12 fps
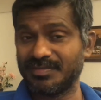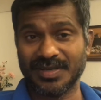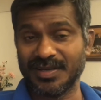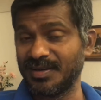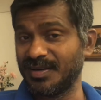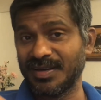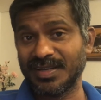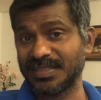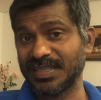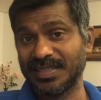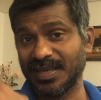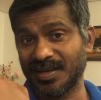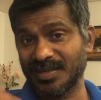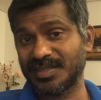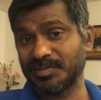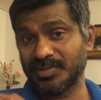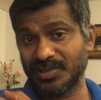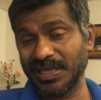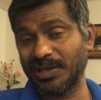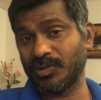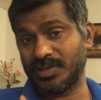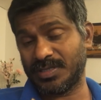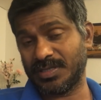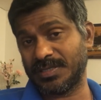uh, let's say there are some
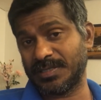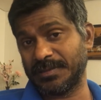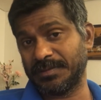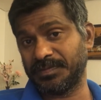sequences